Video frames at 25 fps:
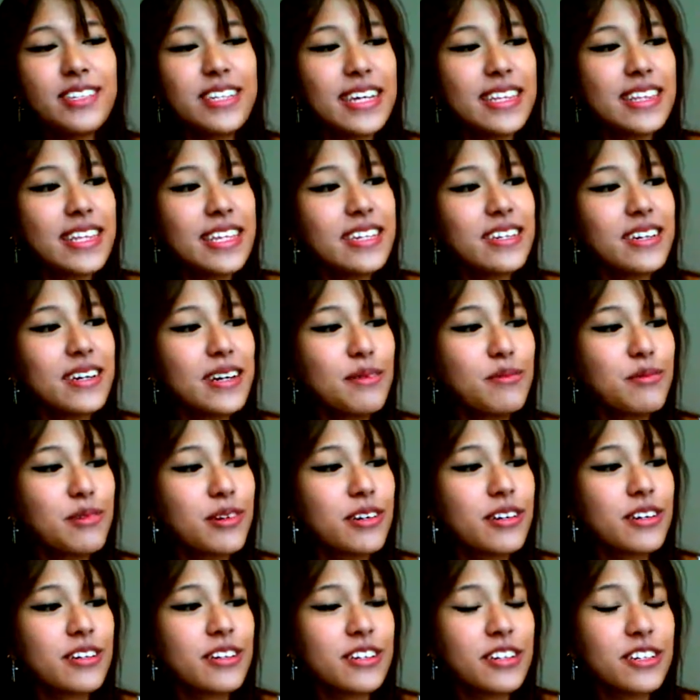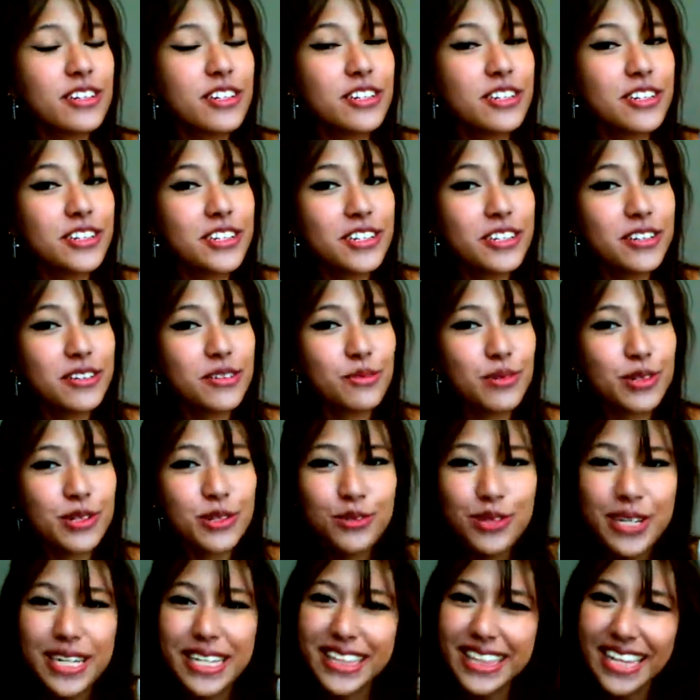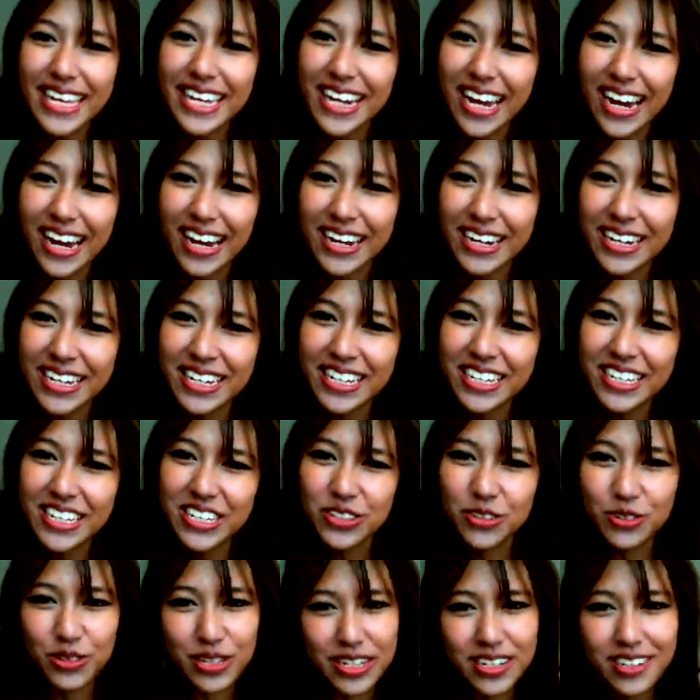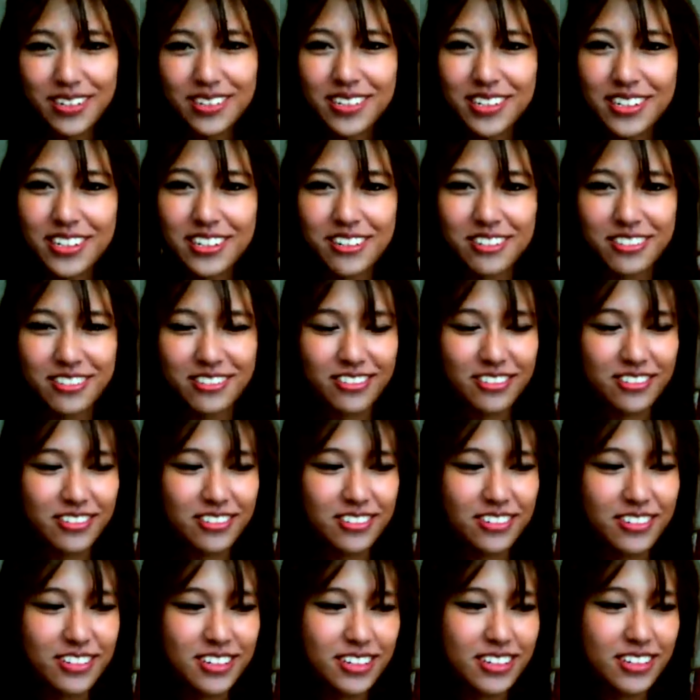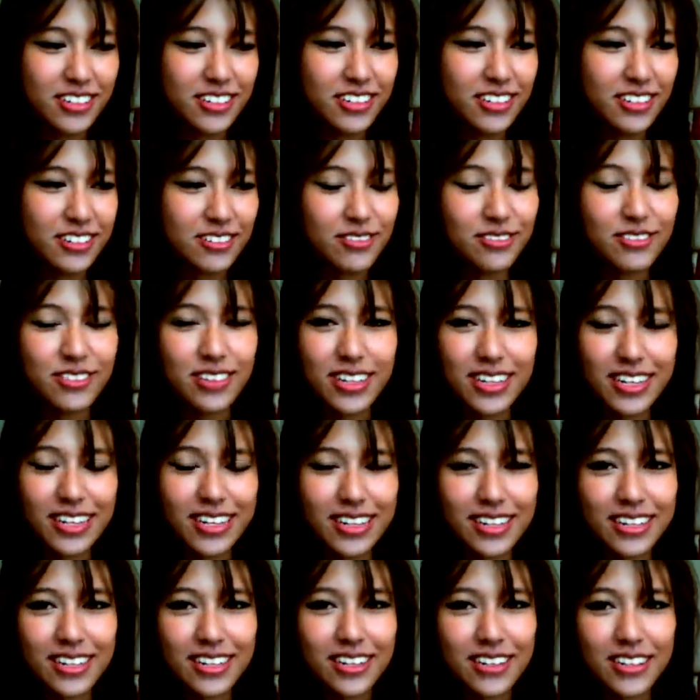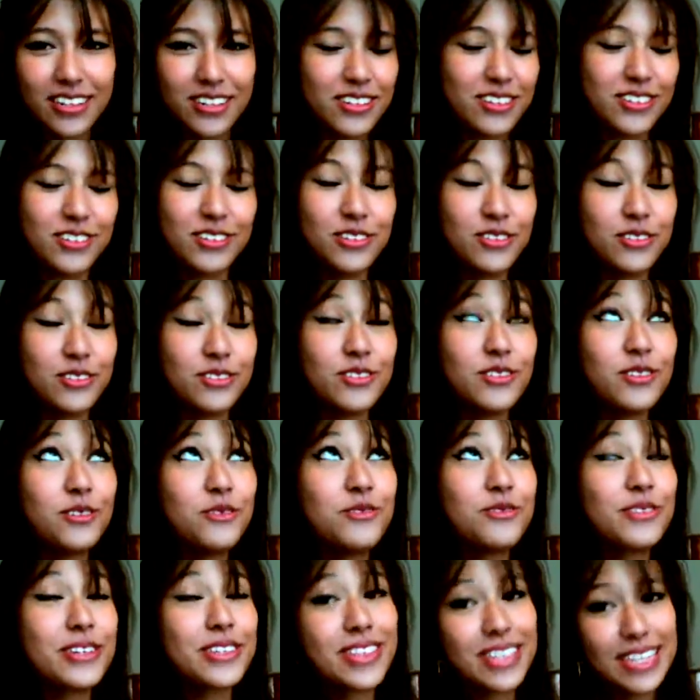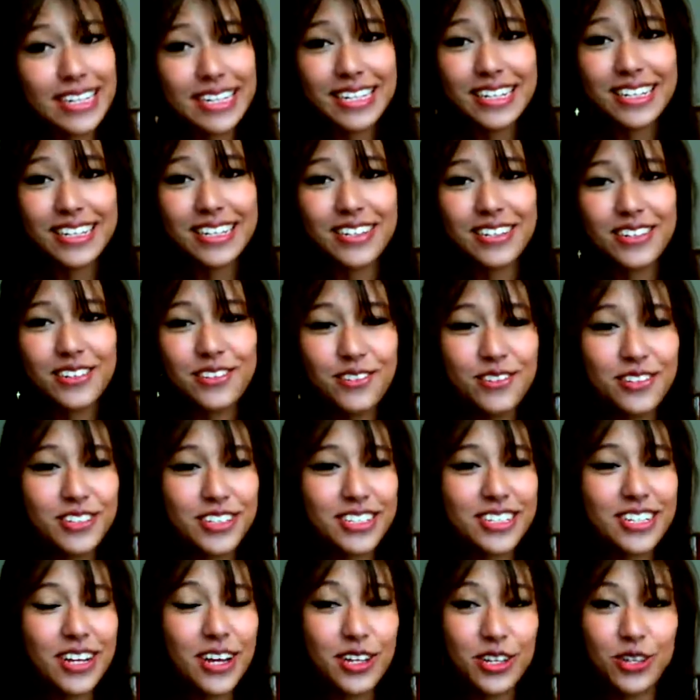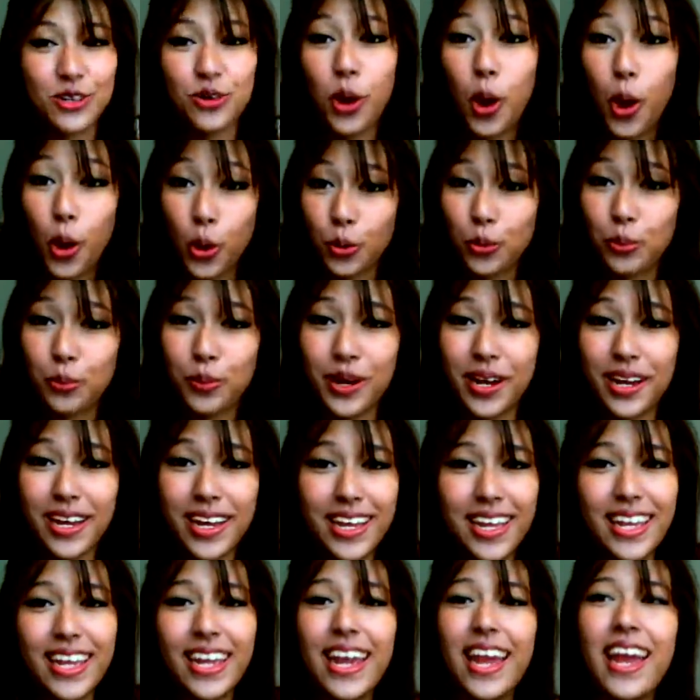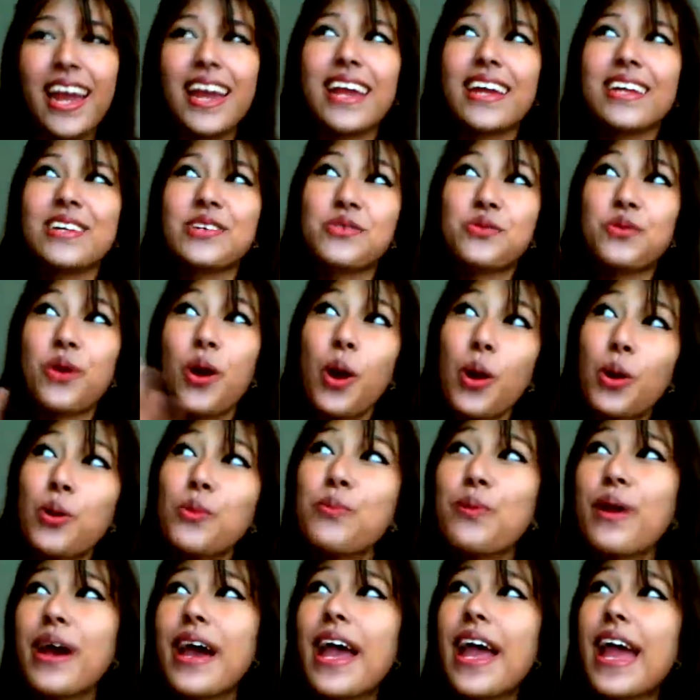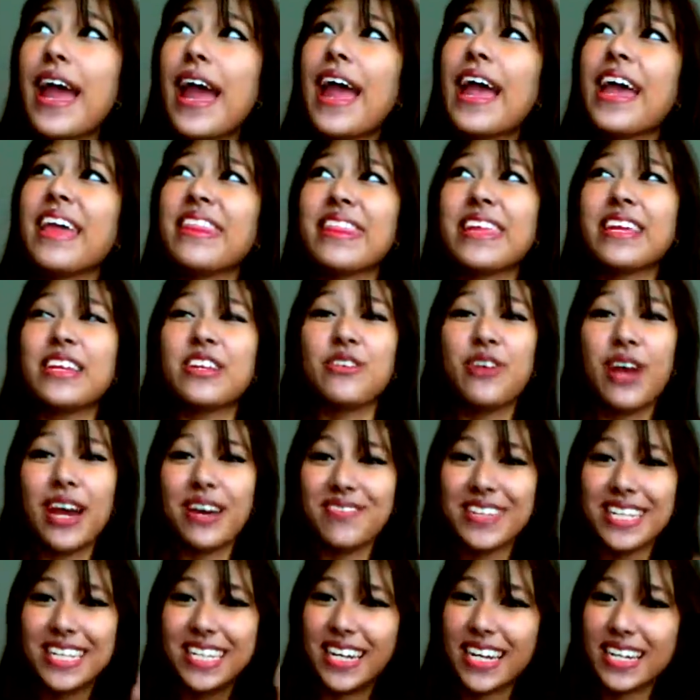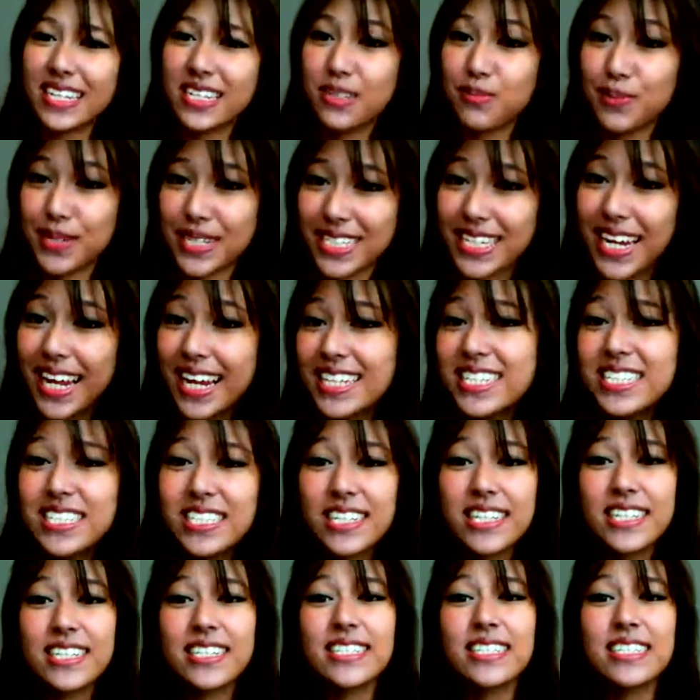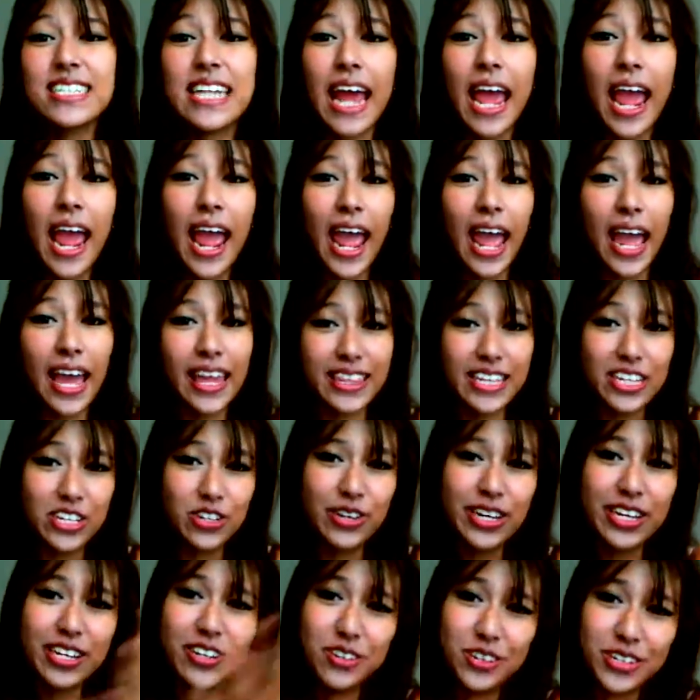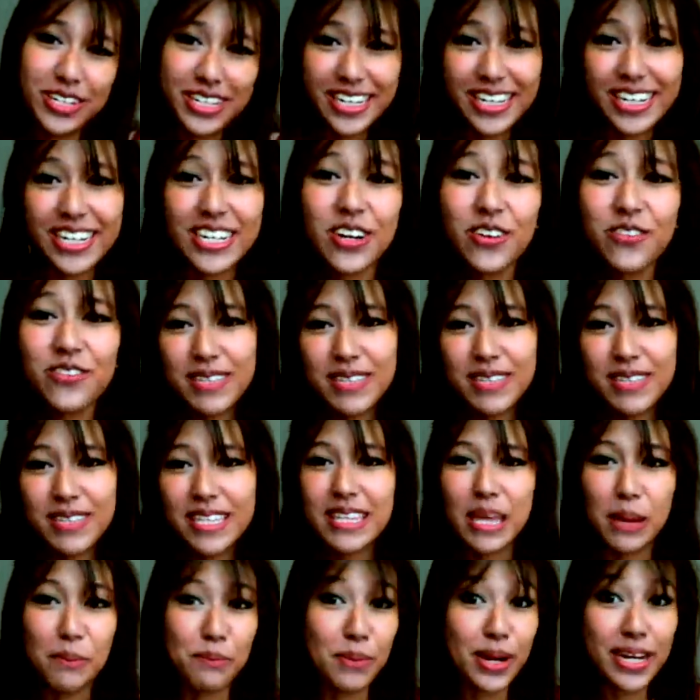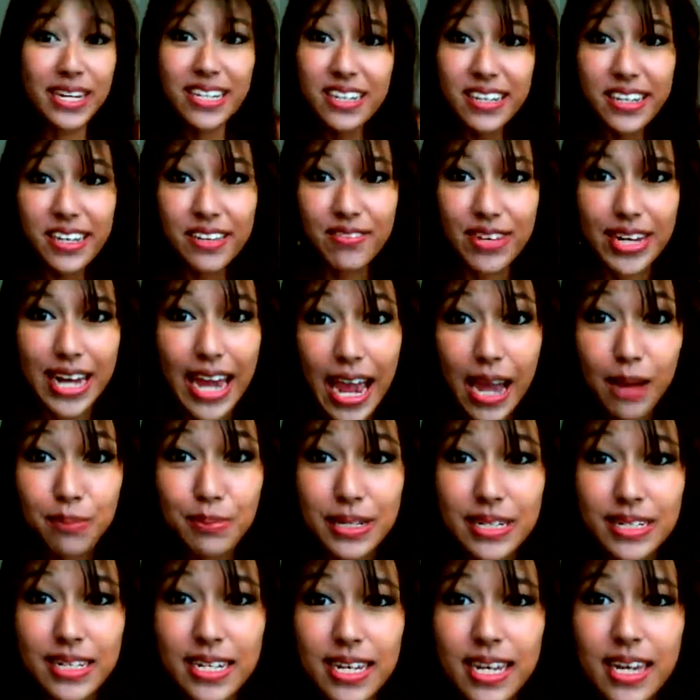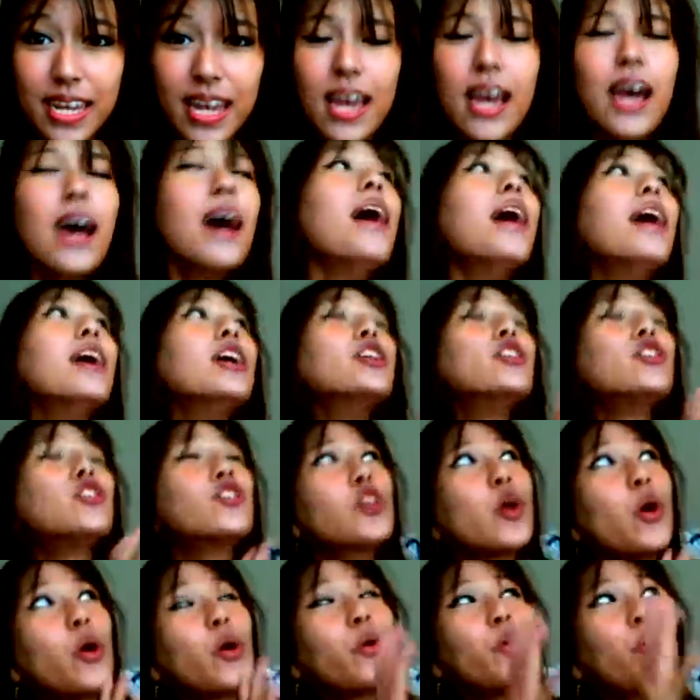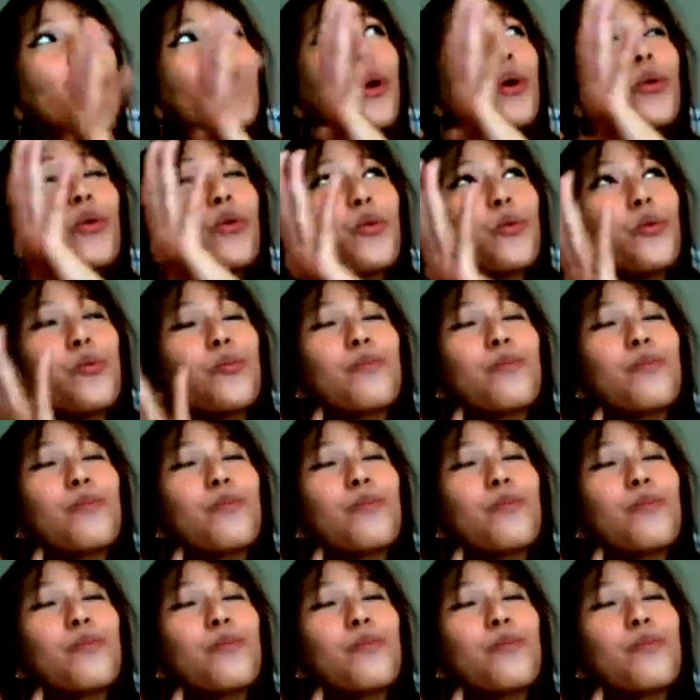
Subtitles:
at that time where when you hit that high, you get a little, like, you don't think. You hope. You hope, and then you have these expectations, and then you get all giddy over something that might not even happen. So,